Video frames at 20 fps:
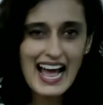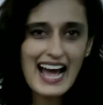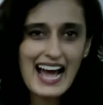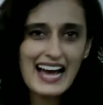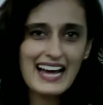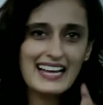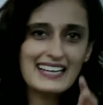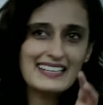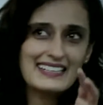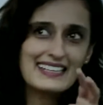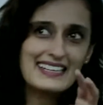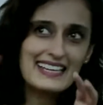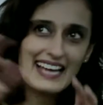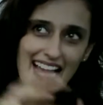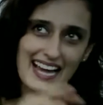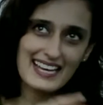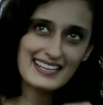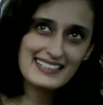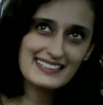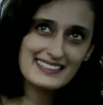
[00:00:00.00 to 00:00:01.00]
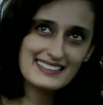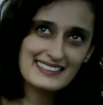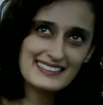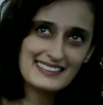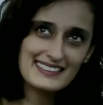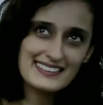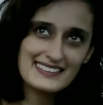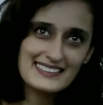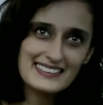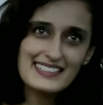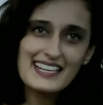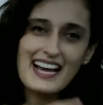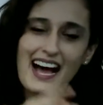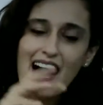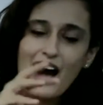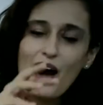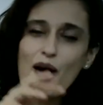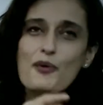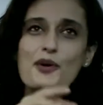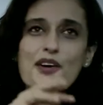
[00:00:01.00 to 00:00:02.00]
and characters, and
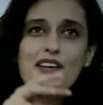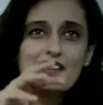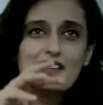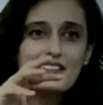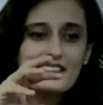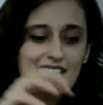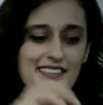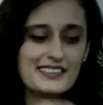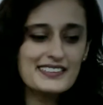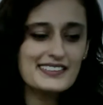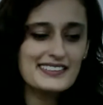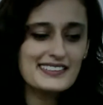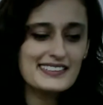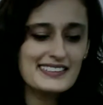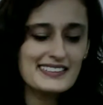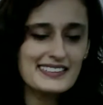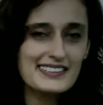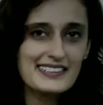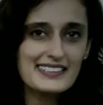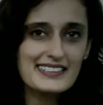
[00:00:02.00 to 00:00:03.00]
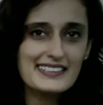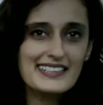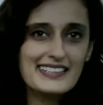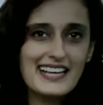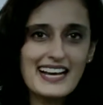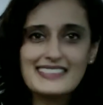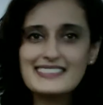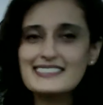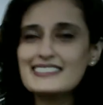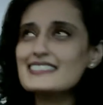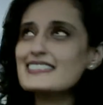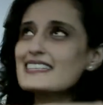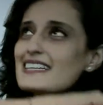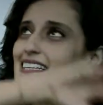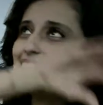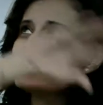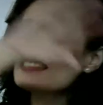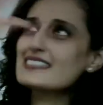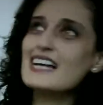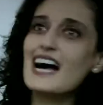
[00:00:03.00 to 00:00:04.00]
how on earth does it
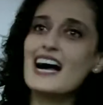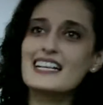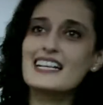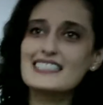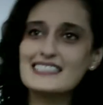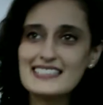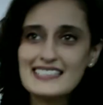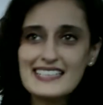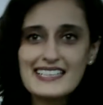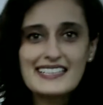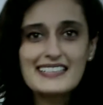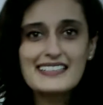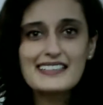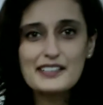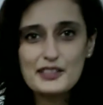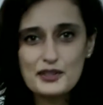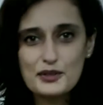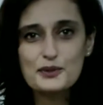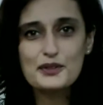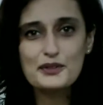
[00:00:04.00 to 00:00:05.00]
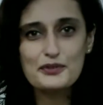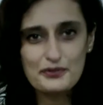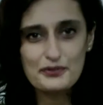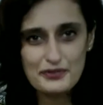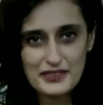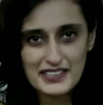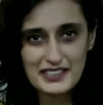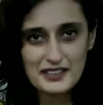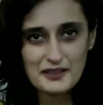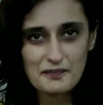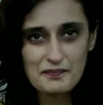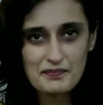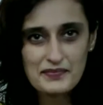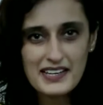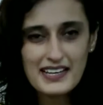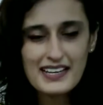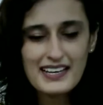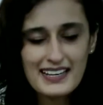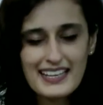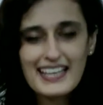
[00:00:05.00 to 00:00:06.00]
get translated into a film?
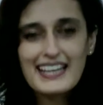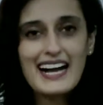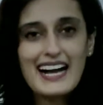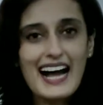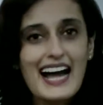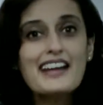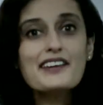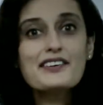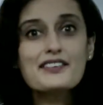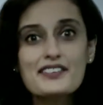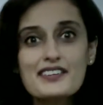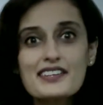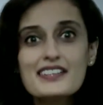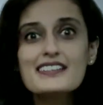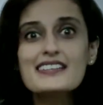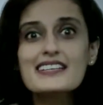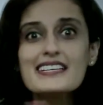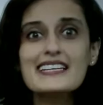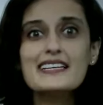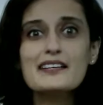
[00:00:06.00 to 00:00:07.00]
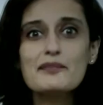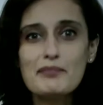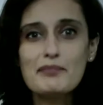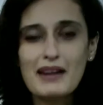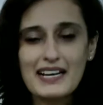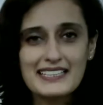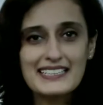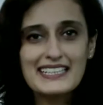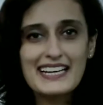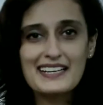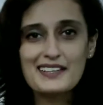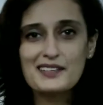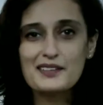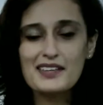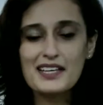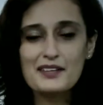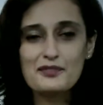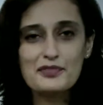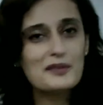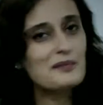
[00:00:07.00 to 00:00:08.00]
Like, I really, by the end
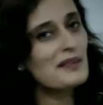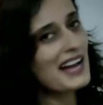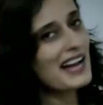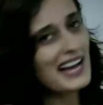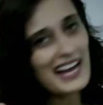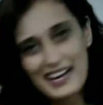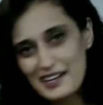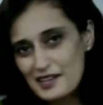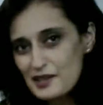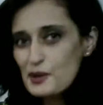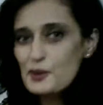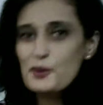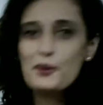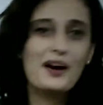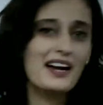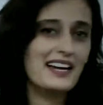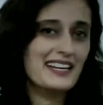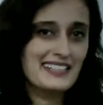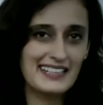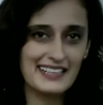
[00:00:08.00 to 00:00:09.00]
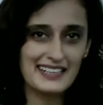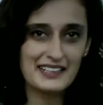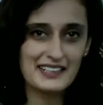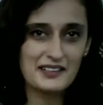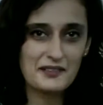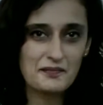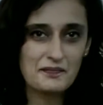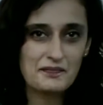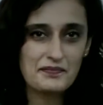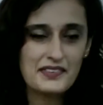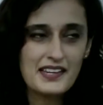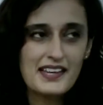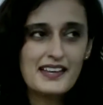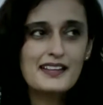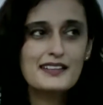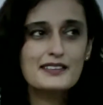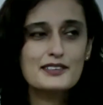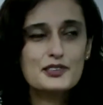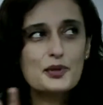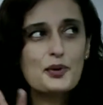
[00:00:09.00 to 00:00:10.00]
of that film, I had no idea.
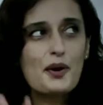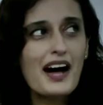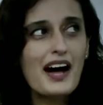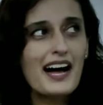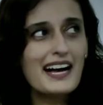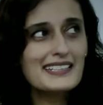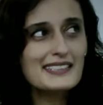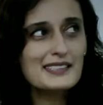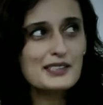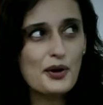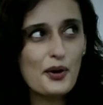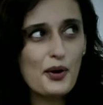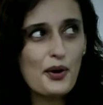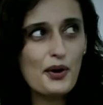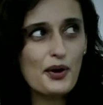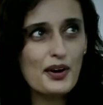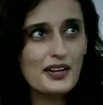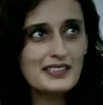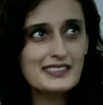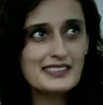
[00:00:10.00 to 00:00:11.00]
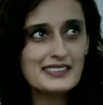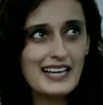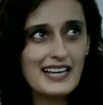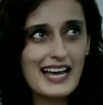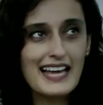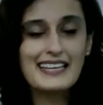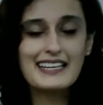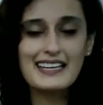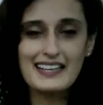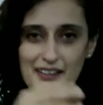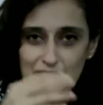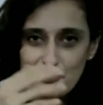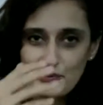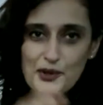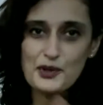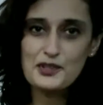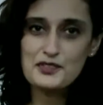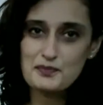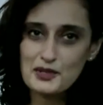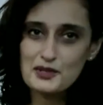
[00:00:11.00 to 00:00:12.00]
So I thought, and of course